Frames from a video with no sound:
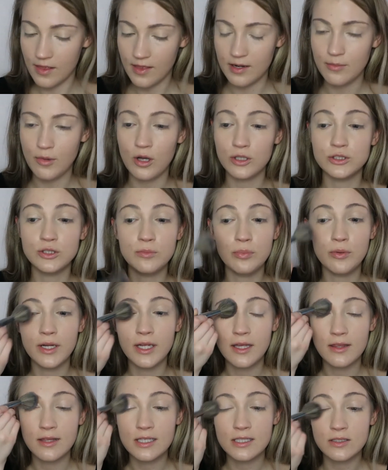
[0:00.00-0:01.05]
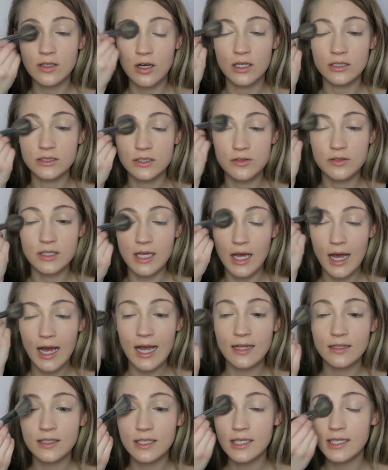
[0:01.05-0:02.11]
And I'm also bringing this onto the
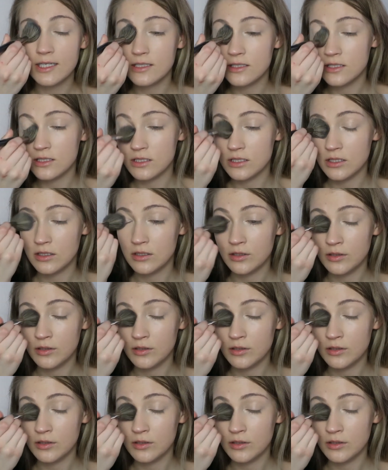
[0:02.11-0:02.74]
eyelids